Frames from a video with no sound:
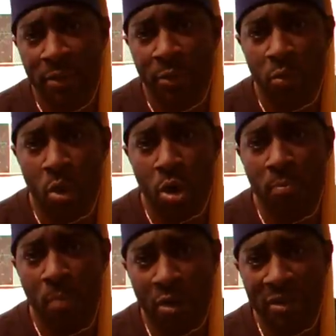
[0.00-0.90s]
with the word
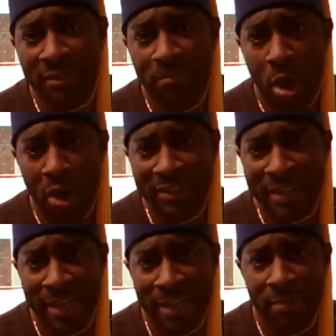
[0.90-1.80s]

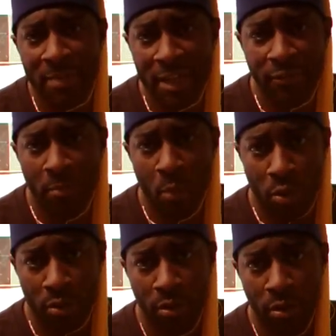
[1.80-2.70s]
Mauritania, means
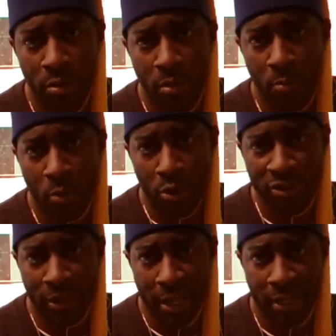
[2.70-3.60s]
Moor, a Moorish
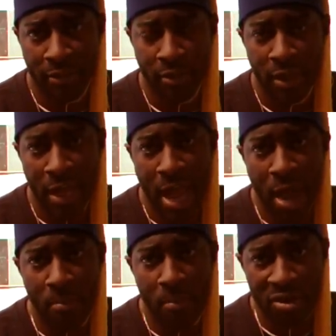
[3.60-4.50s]
land, and
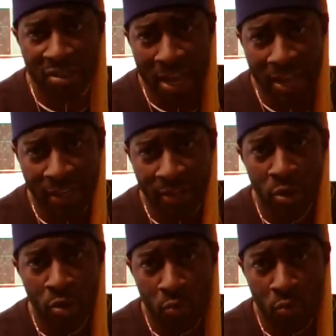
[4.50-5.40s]
how Mauritania
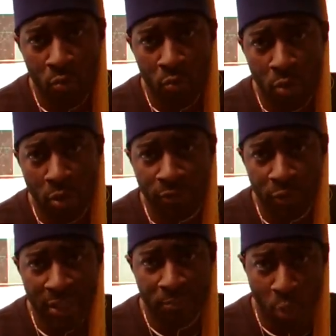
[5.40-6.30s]
was really
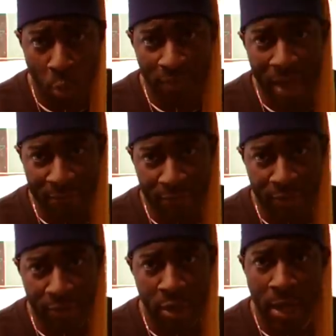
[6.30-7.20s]
North
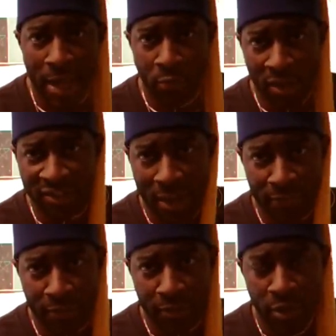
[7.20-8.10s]
Africa, and West
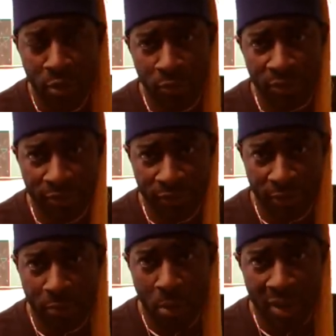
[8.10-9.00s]
Africa was
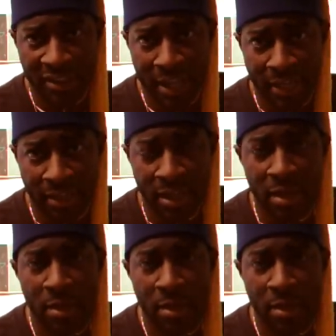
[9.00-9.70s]
considered Mauritania,